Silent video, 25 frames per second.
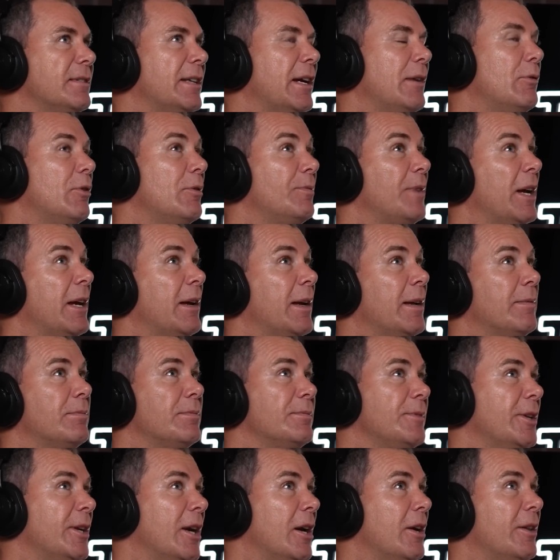
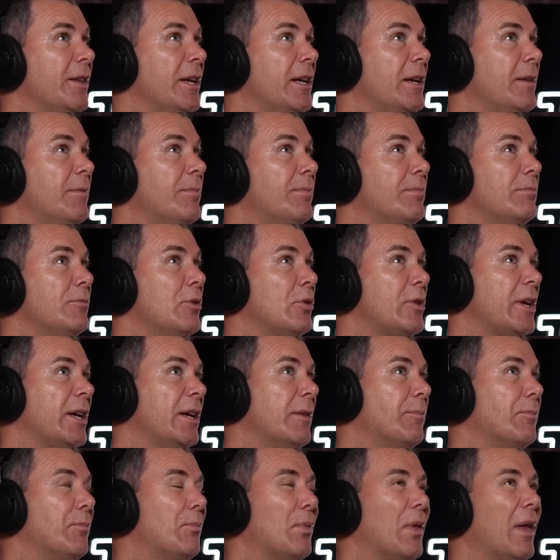they're looking
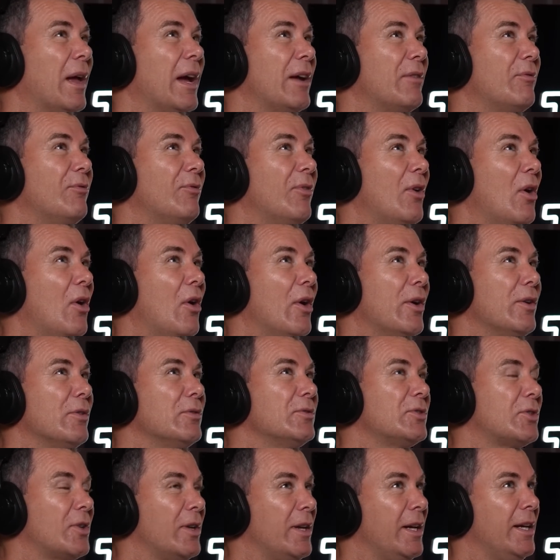at playing
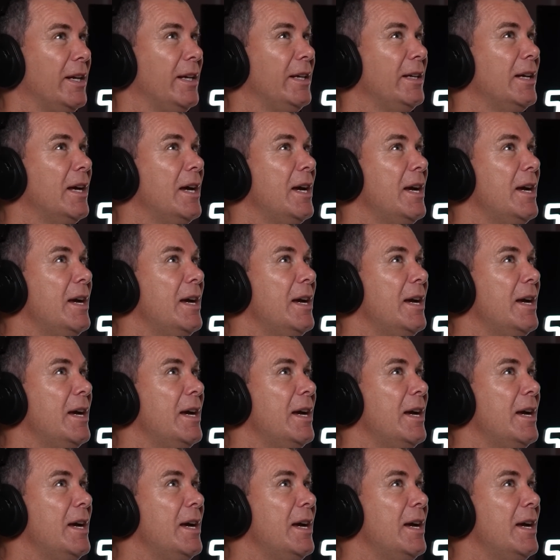finals. Could he,